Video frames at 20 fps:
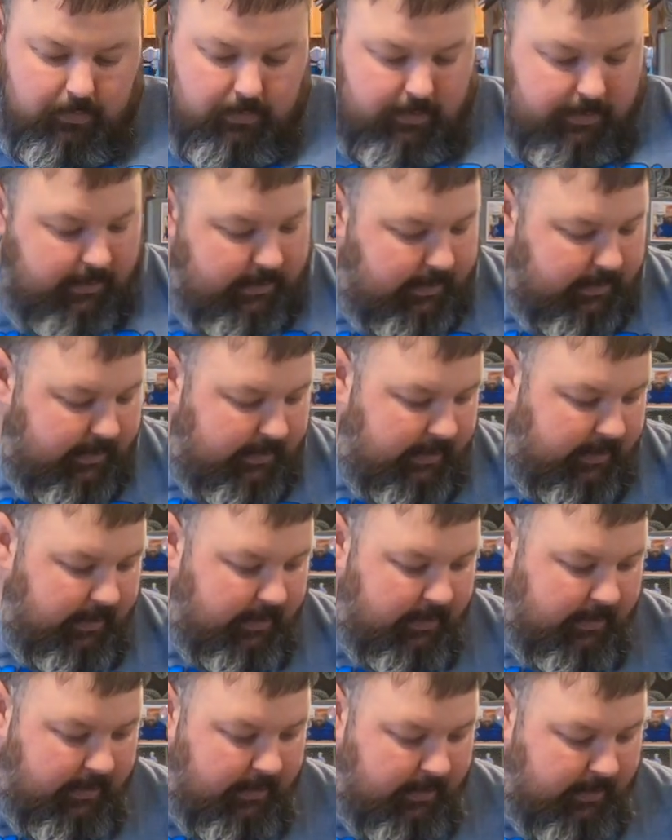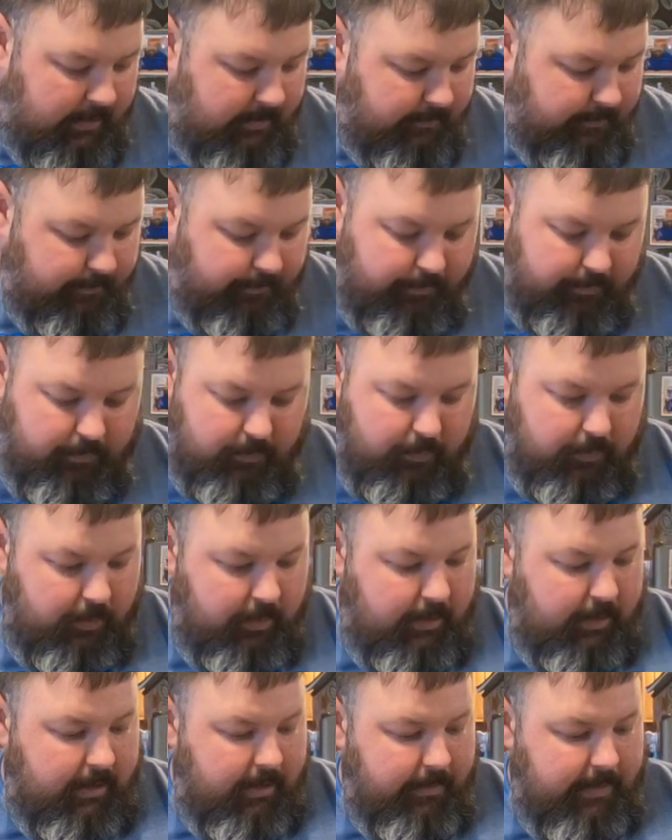Set it on it.
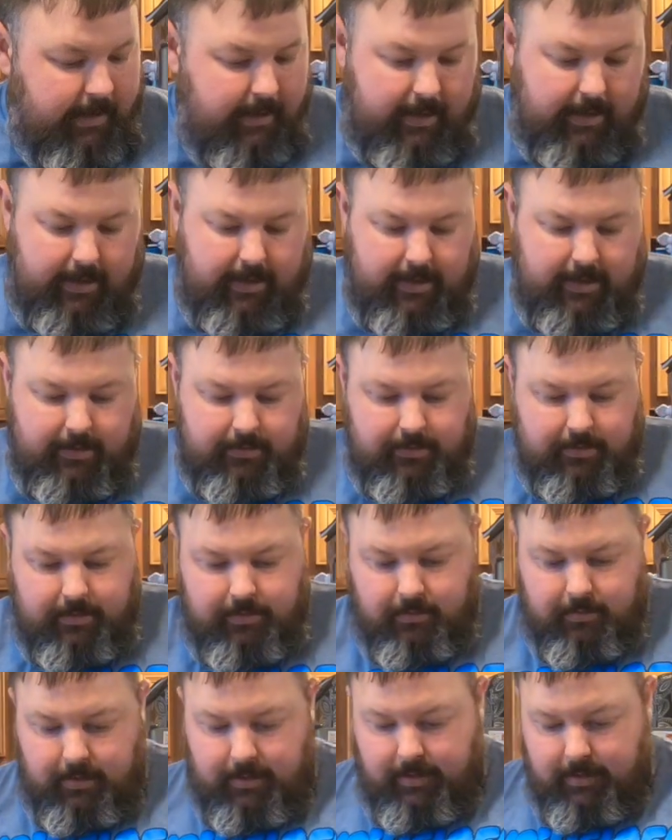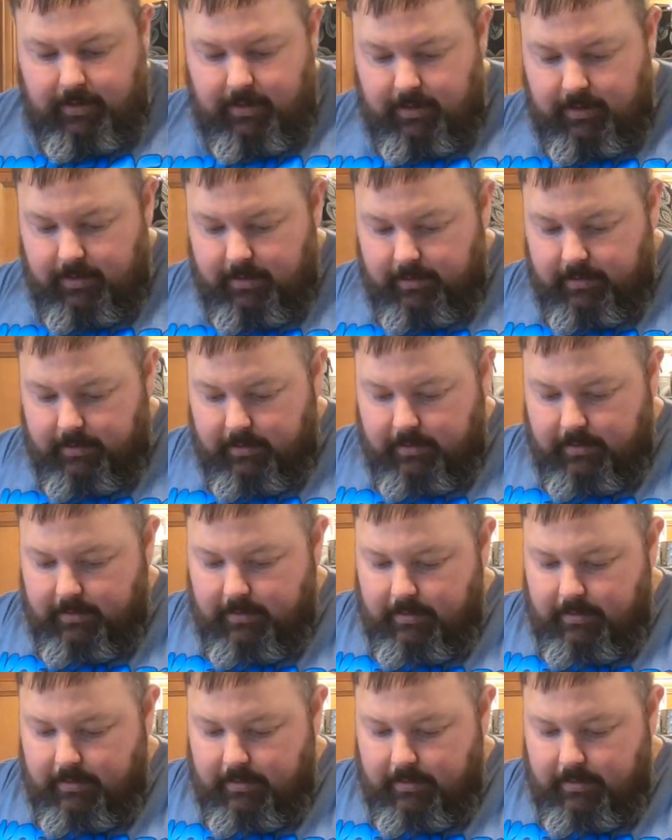We're at about 8 ounces right there.